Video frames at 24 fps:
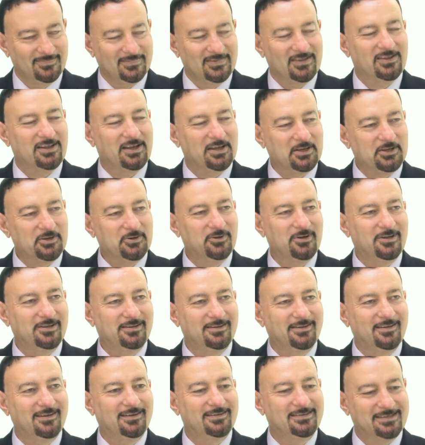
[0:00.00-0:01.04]
Thank you,
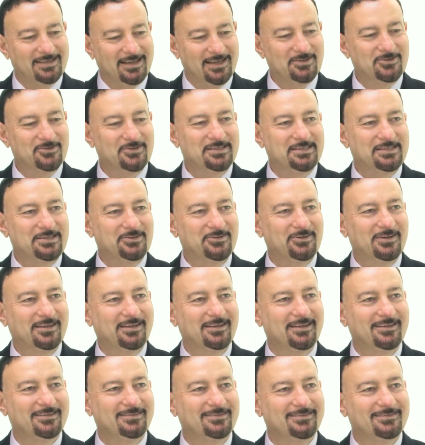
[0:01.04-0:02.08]
Linda. It's nice to see you again.